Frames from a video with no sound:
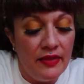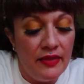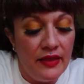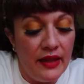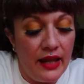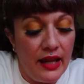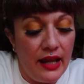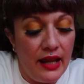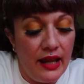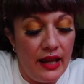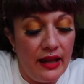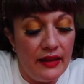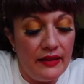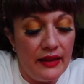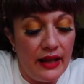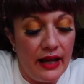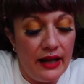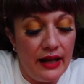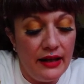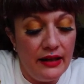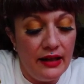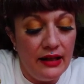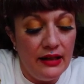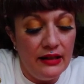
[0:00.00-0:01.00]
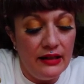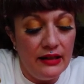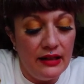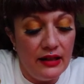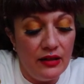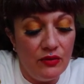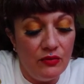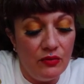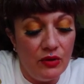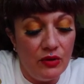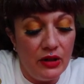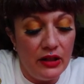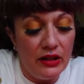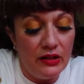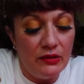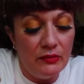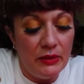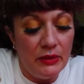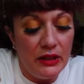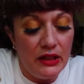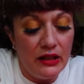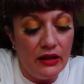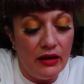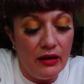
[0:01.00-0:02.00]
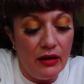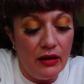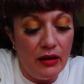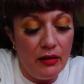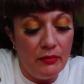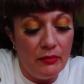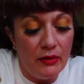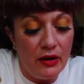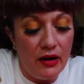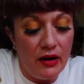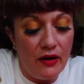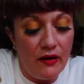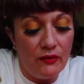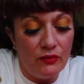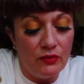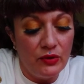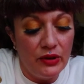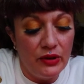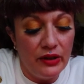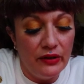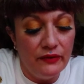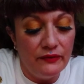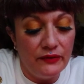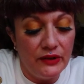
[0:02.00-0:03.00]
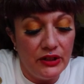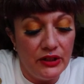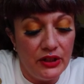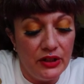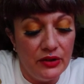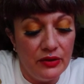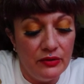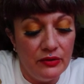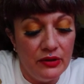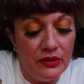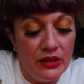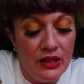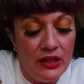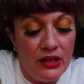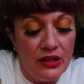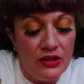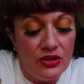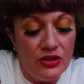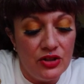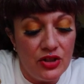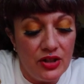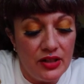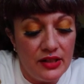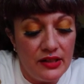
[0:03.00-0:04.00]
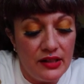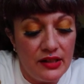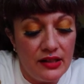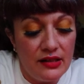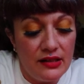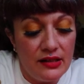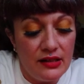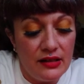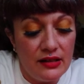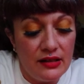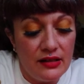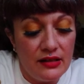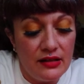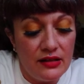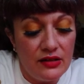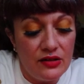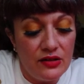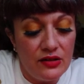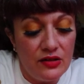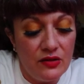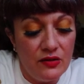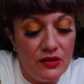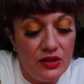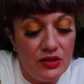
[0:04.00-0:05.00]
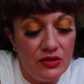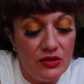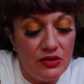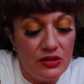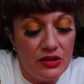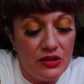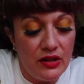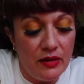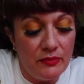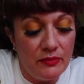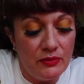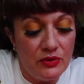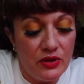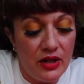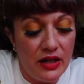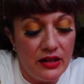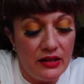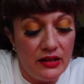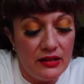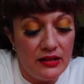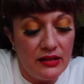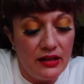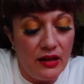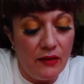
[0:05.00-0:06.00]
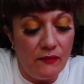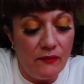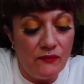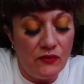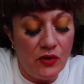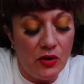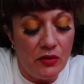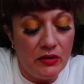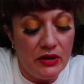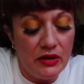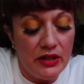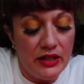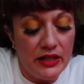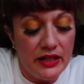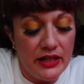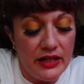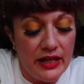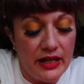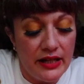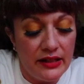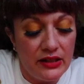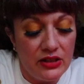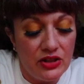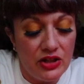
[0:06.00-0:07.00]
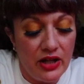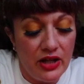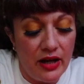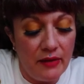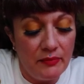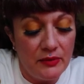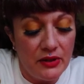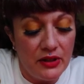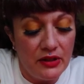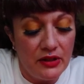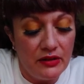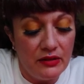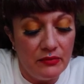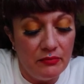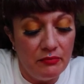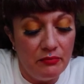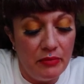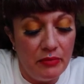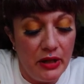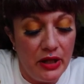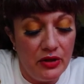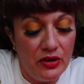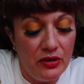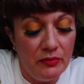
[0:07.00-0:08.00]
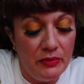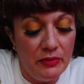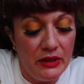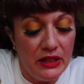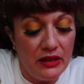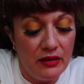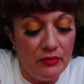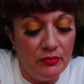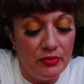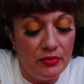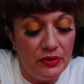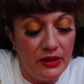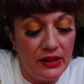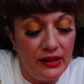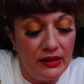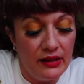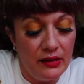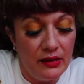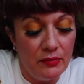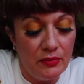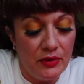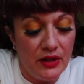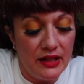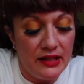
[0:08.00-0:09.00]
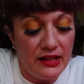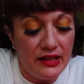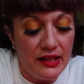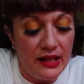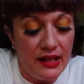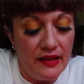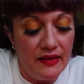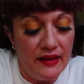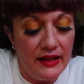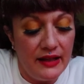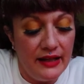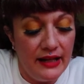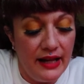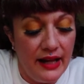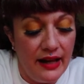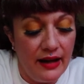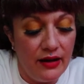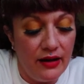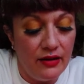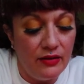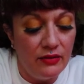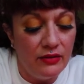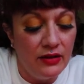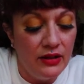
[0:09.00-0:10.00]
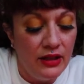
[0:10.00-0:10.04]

The, that ending will become real for you just as soon as you stop trying to skip forward into the next chapter. Better to be completely present in the now.